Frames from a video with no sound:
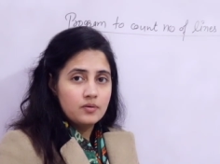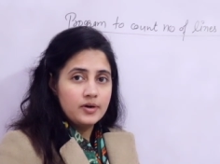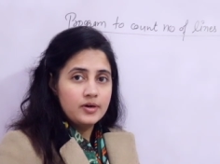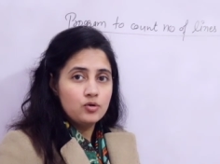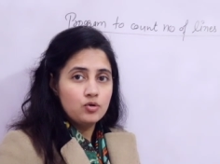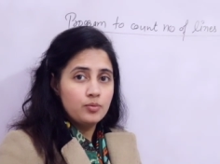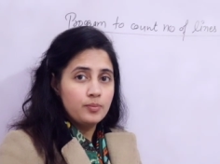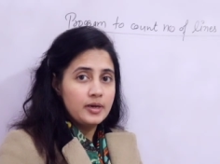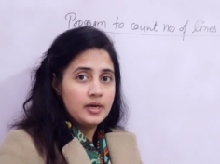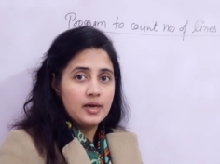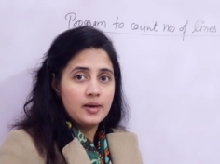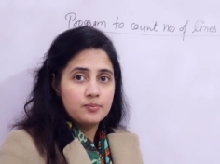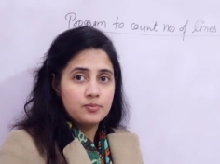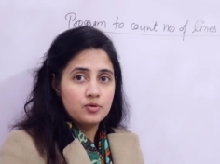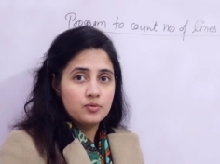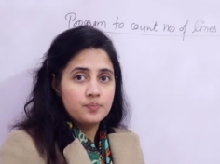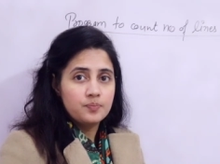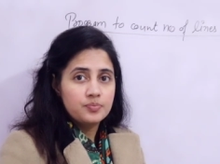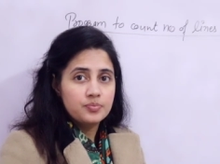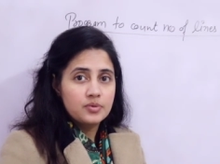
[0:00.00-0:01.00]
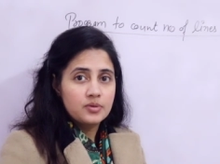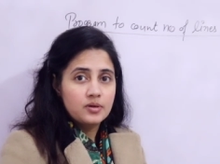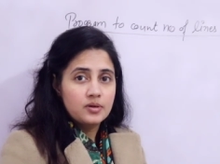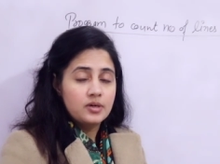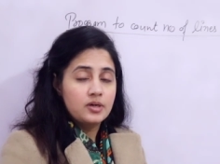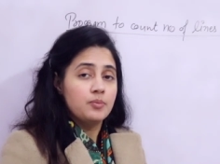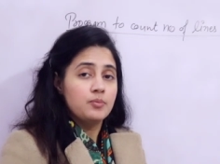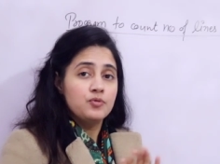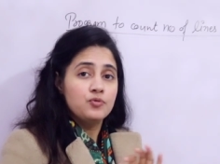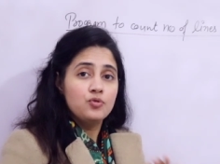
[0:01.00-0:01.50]
Right on my laptop.
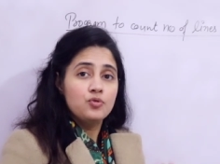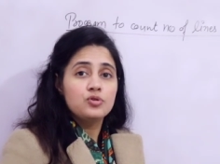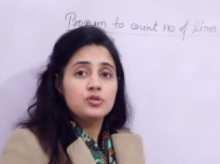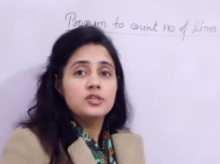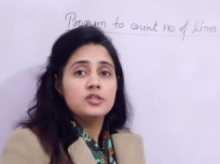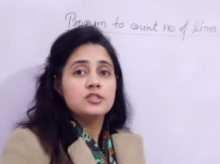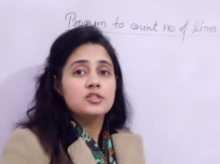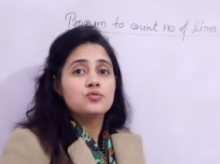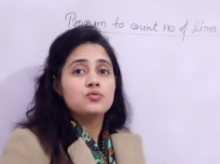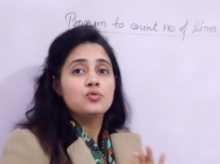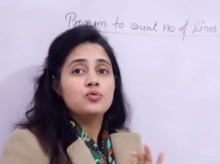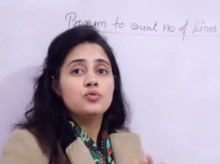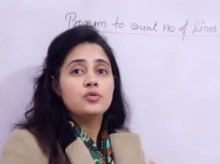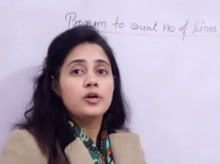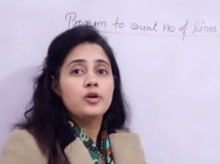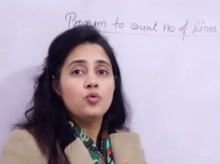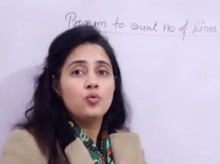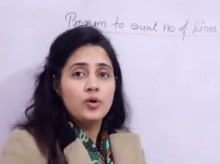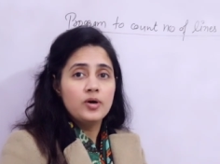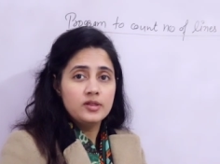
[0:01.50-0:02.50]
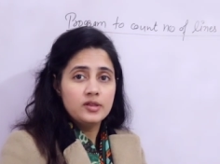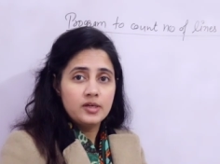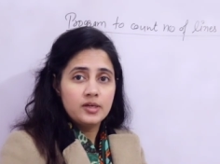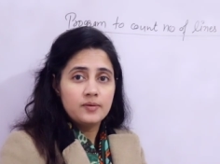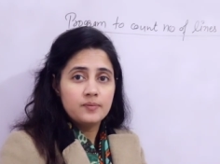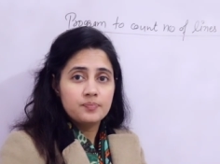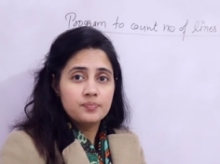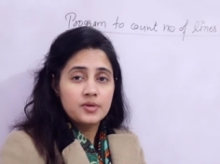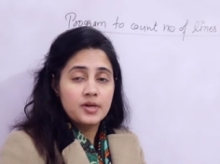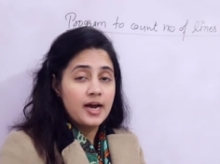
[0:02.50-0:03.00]
Now before that, I just want to tell you one
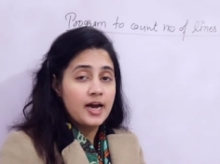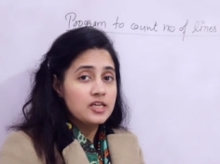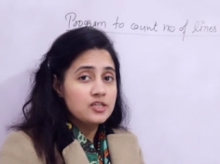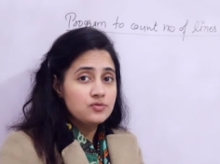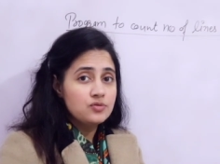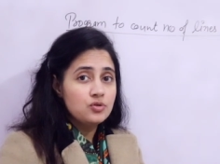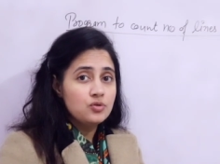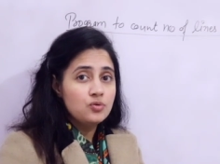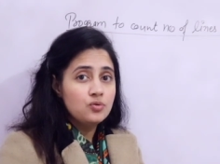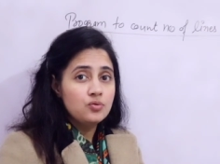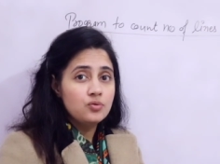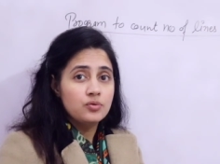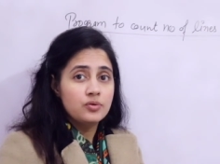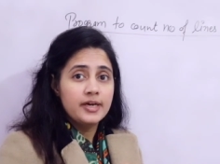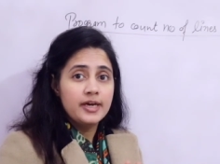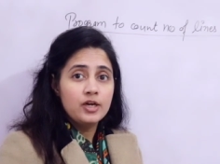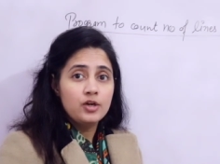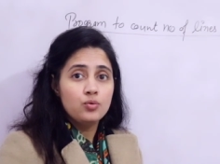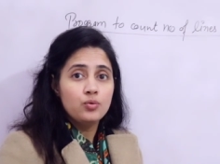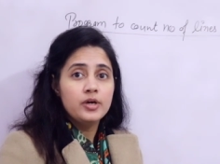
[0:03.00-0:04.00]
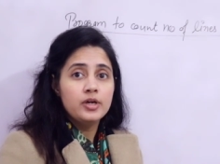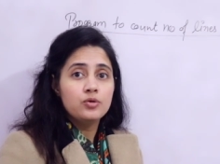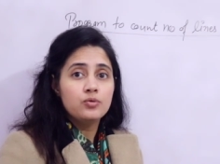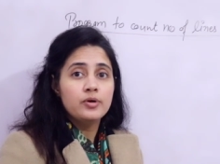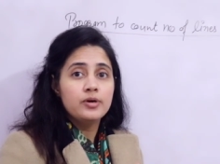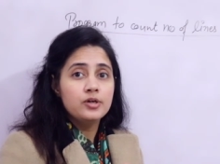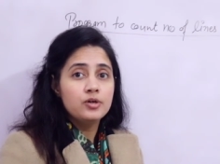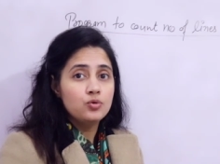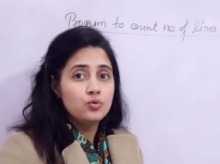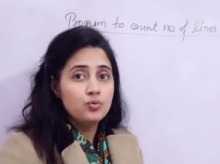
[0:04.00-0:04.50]
thing. As we know, GATE
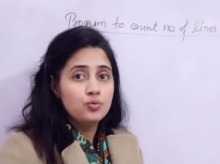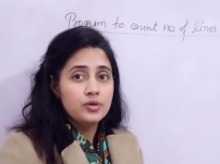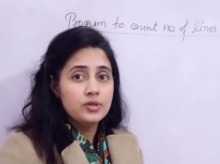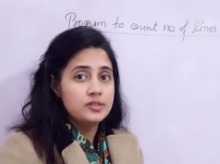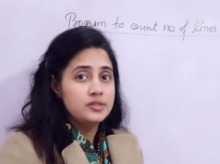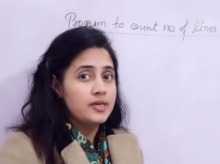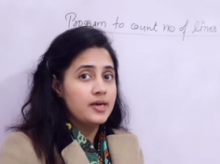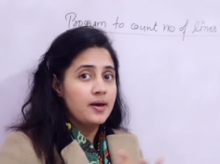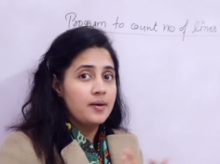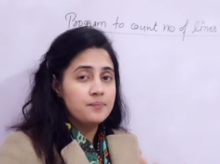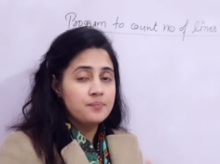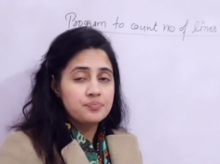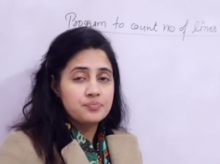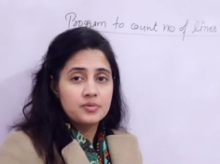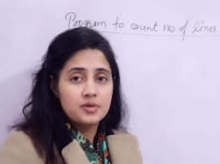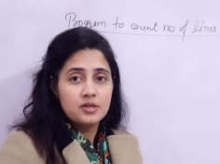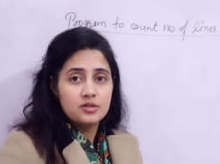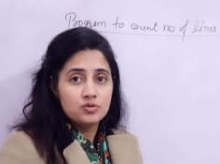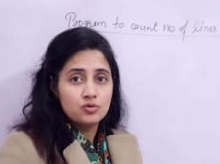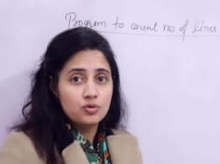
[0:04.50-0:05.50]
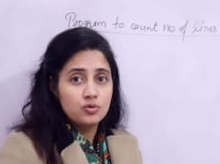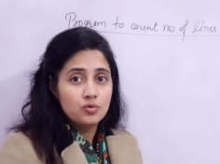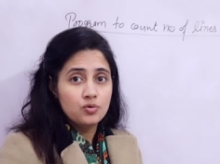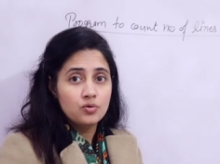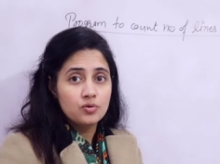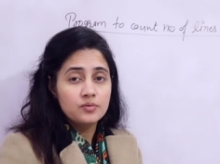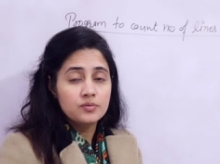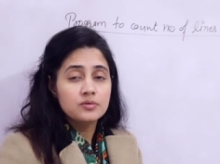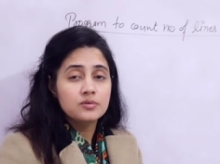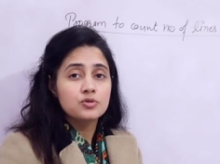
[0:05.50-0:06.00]
2022 exam is going
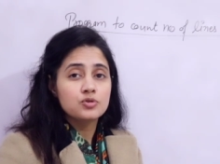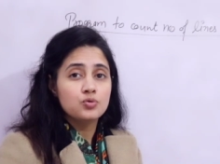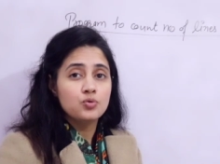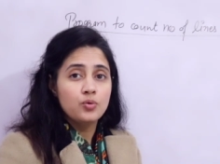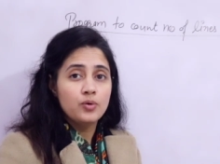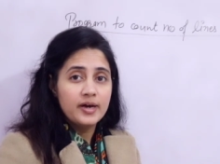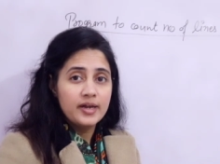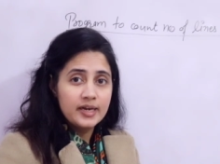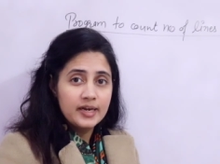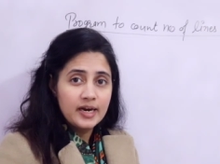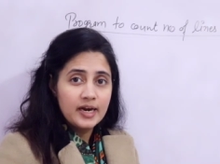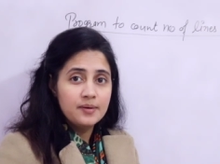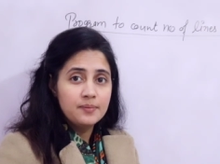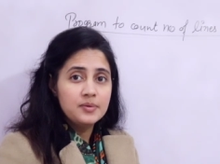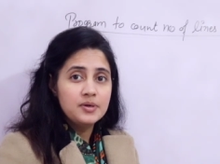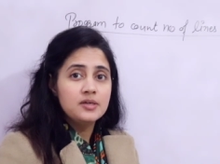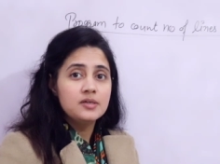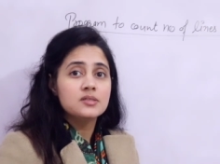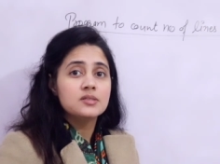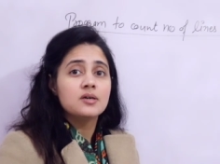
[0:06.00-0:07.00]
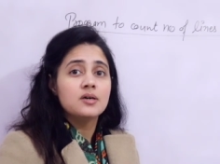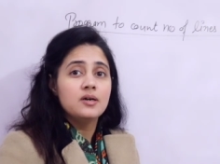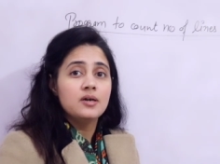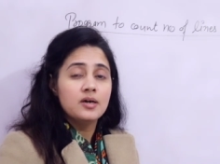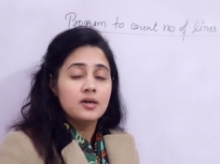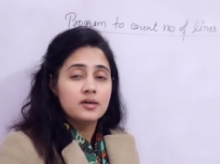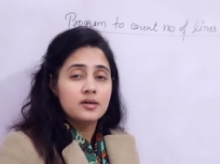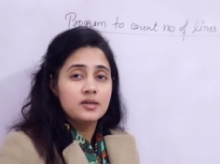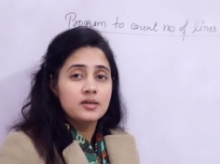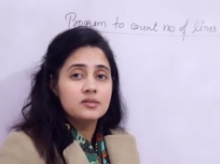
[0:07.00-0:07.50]
on. So an academy is
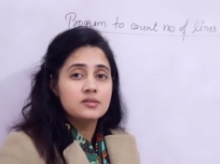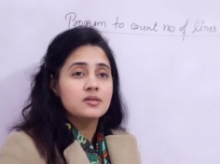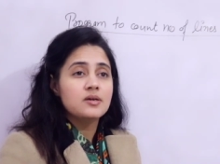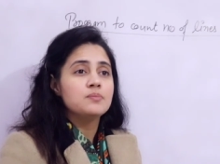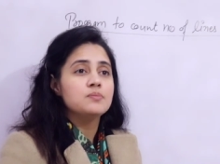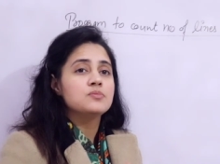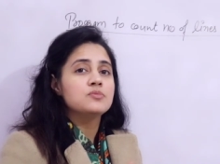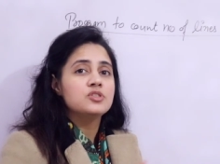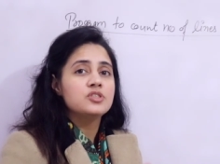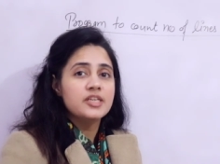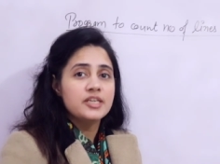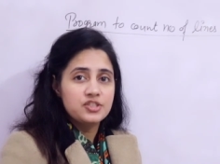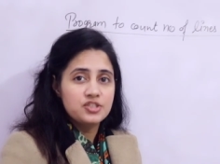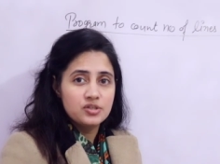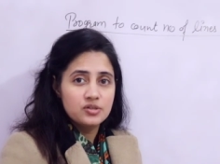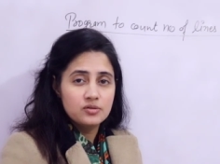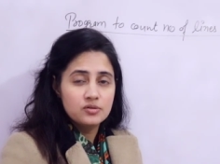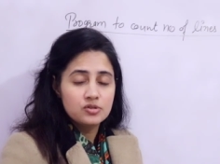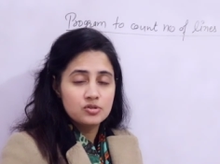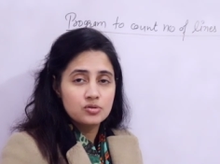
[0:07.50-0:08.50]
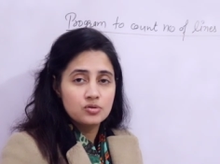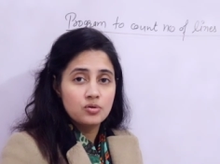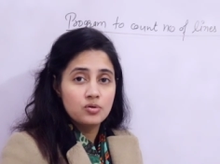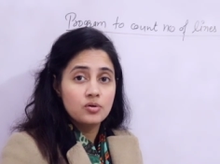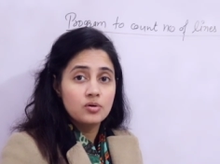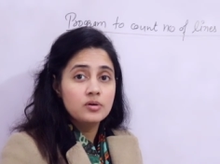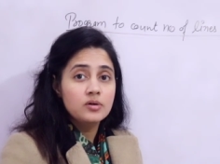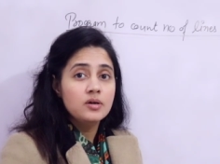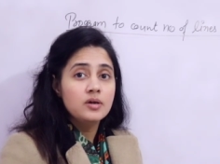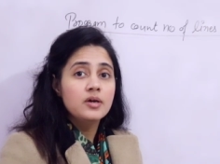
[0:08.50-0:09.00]
conducting some sessions
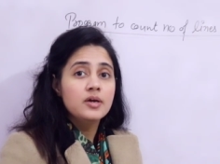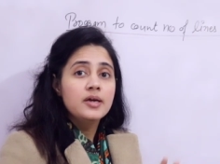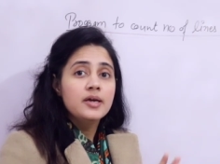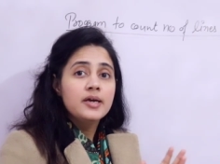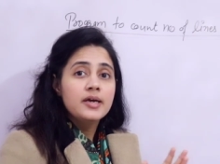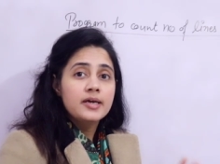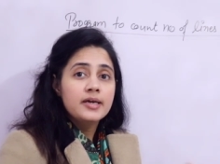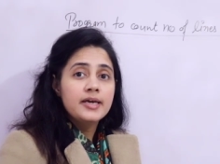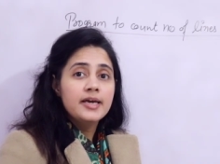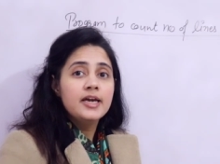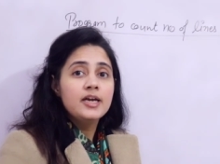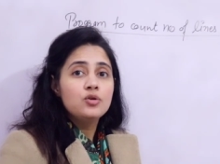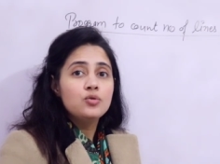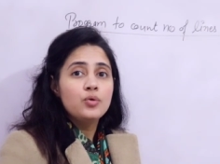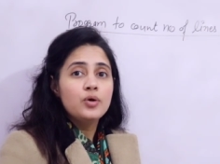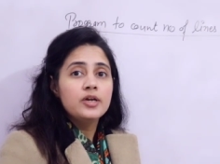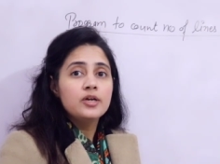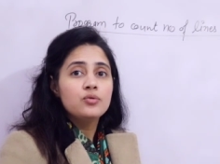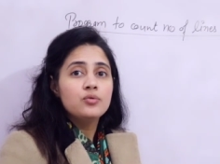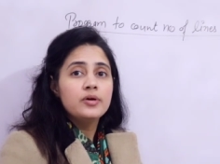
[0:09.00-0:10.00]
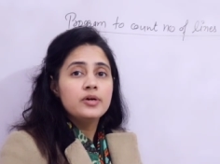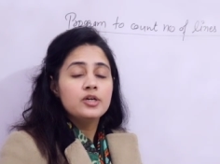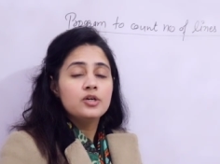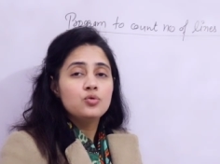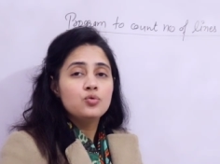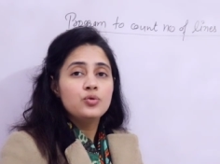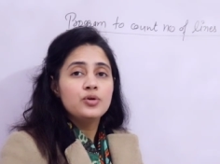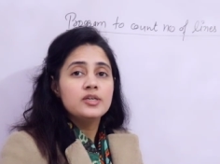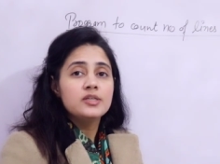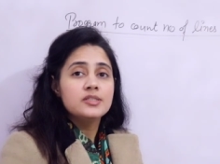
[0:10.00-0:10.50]
on GATE
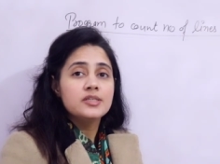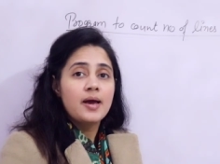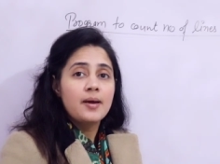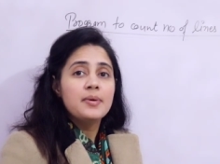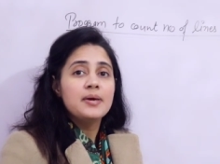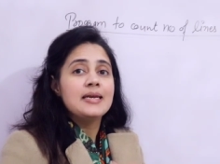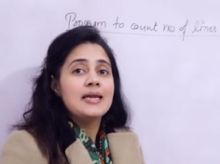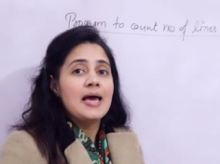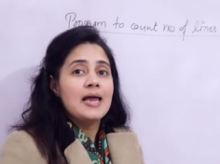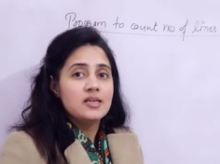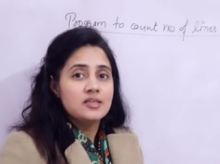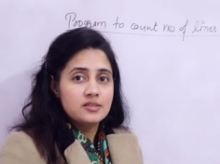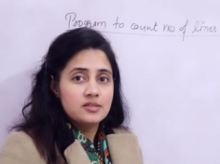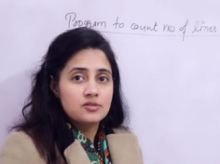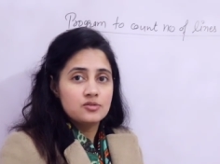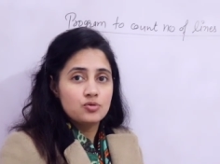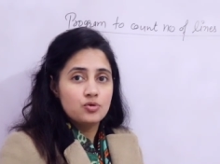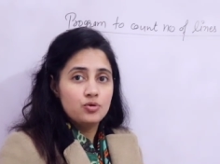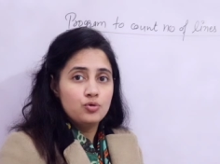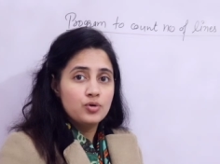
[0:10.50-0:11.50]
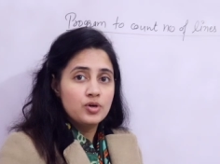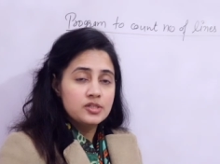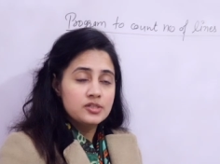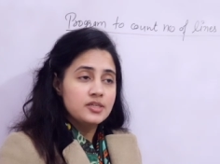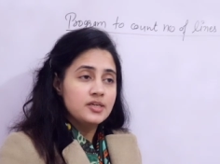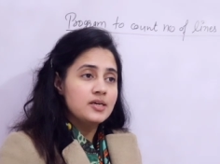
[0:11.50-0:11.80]
2022 exam analysis, or you can